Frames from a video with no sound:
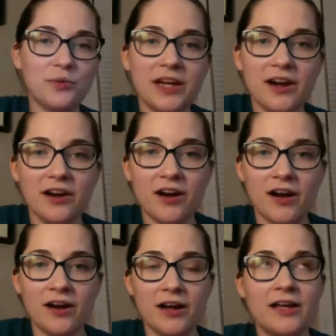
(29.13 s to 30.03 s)
we are
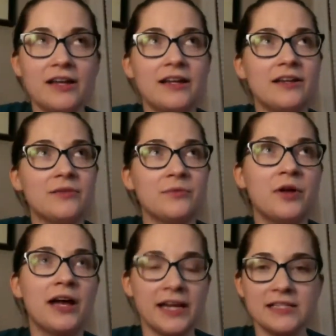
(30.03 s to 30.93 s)
on,
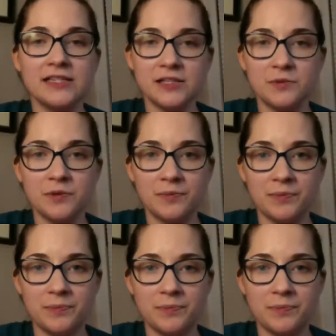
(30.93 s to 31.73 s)
well, I guess this would